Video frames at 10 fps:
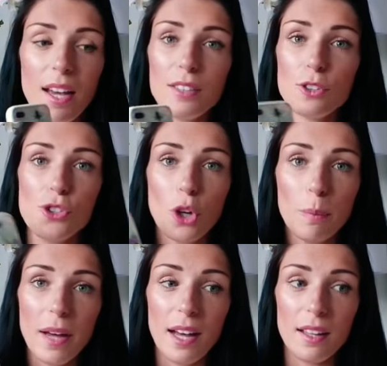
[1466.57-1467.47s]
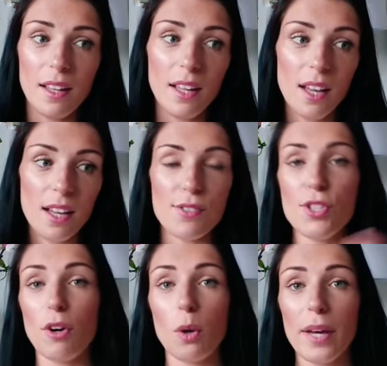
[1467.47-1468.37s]
and shop at
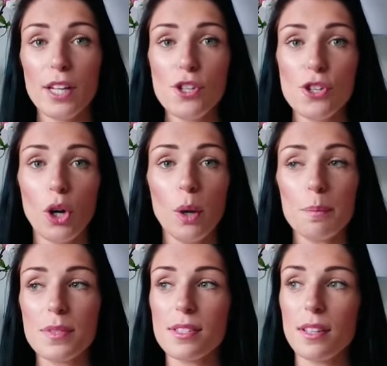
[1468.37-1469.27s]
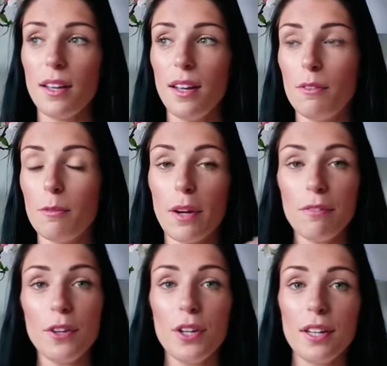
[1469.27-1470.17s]
zero waste shops with my
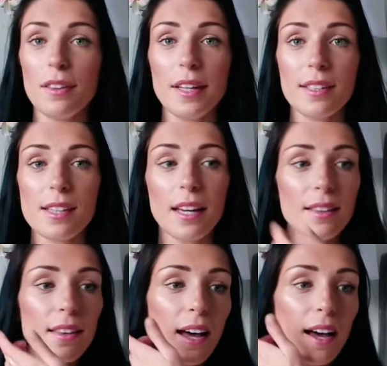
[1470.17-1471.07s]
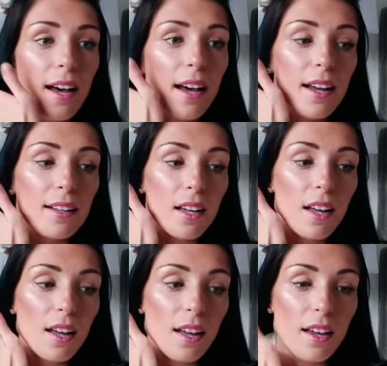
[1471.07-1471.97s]
food and things like that. And
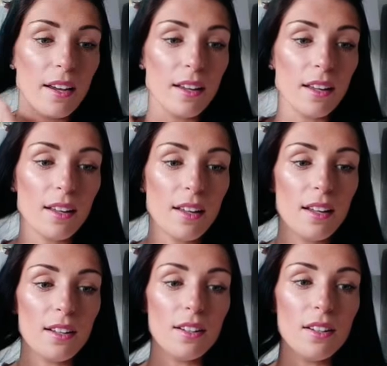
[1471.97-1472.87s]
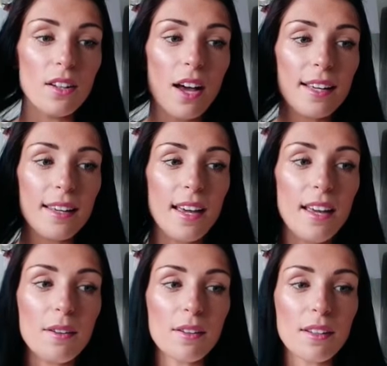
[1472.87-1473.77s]
like
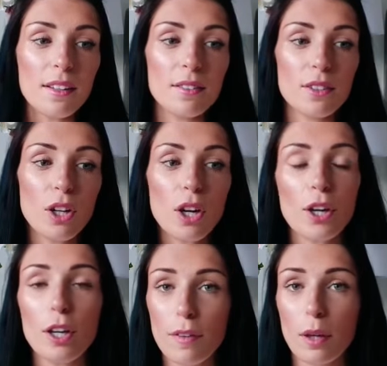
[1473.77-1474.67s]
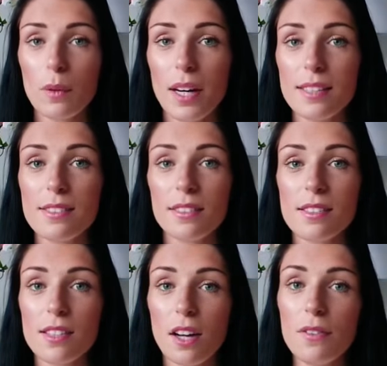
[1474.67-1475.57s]
clothing wise and
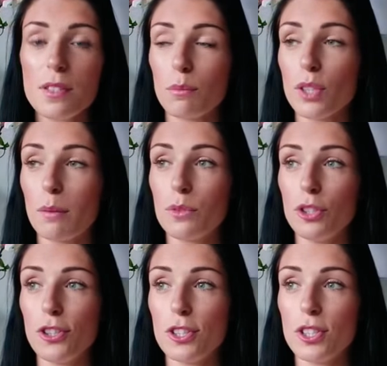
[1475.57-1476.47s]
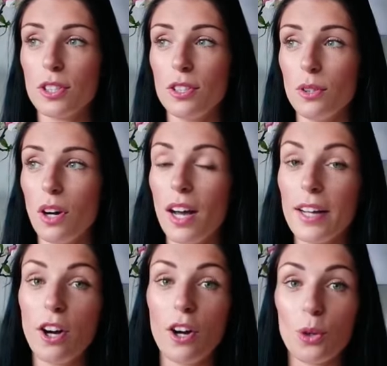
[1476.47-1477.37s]
stuff, sometimes I
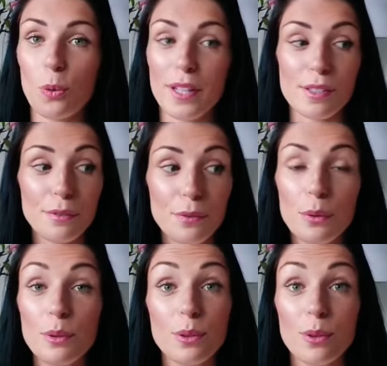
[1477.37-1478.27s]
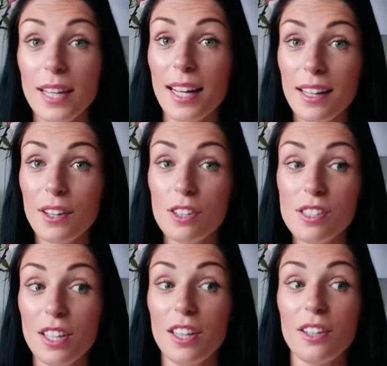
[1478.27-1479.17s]
can't always afford organic
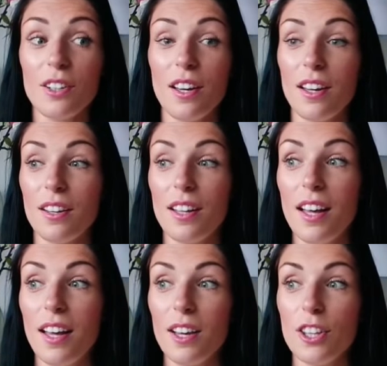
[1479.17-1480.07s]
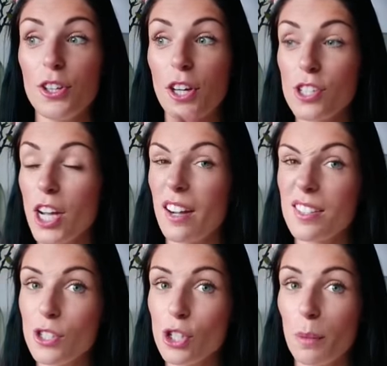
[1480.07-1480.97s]
cotton, and you go
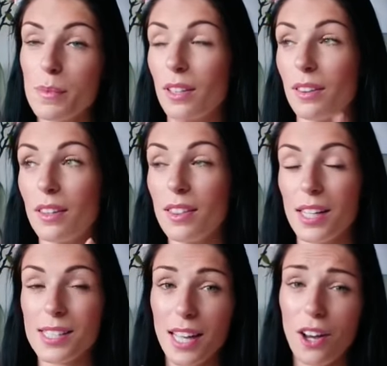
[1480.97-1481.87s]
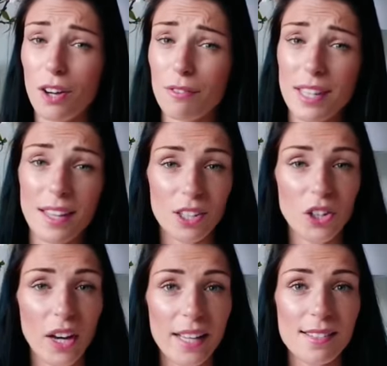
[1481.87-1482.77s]
charity shops and the things there aren't really that
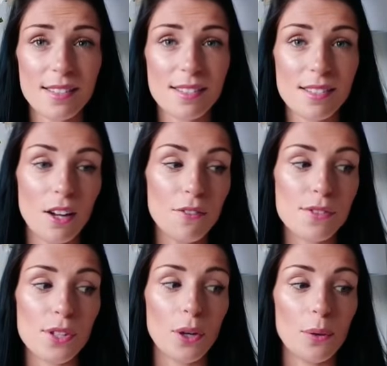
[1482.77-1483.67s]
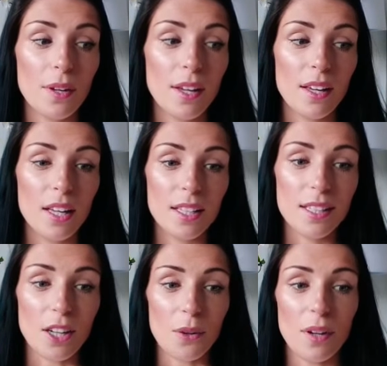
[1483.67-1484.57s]
nice and stuff. So,
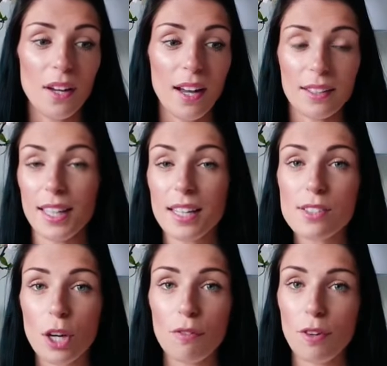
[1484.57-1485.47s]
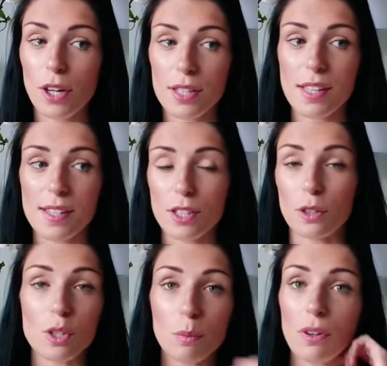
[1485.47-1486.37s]
you know, and kids go through clothes like there's no
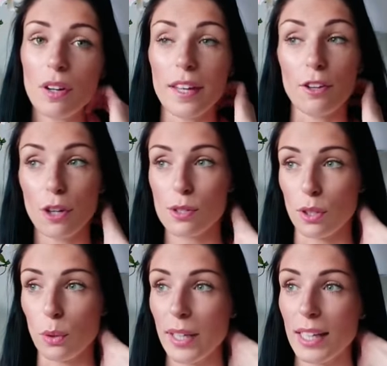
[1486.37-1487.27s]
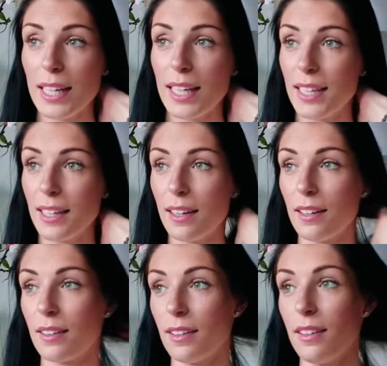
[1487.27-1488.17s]
tomorrow, they grow so quickly,
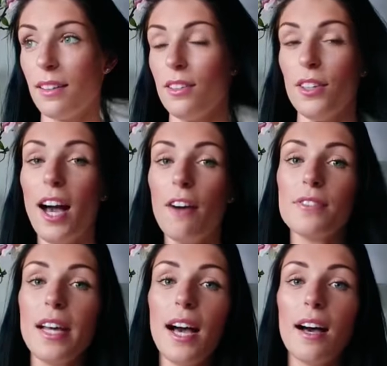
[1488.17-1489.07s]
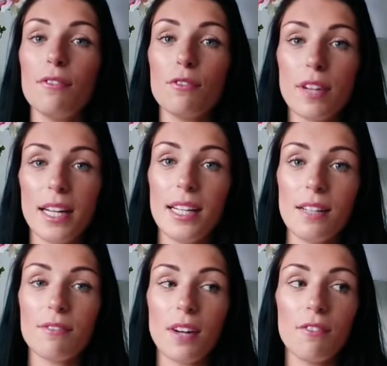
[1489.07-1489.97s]
and you have to have
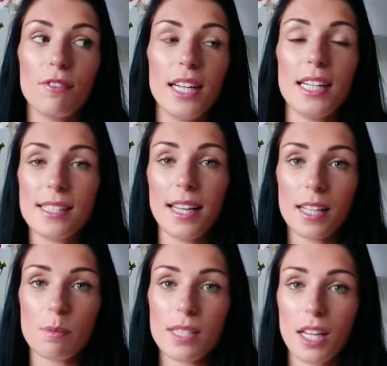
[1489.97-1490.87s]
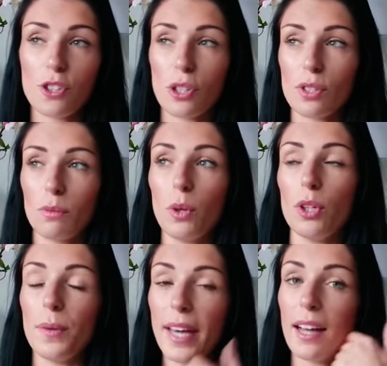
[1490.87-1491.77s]
really realistic expectations of what
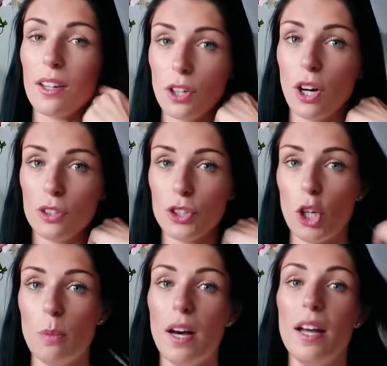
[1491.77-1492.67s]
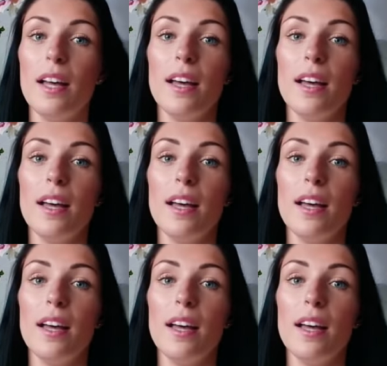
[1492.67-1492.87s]
you can and can't do. But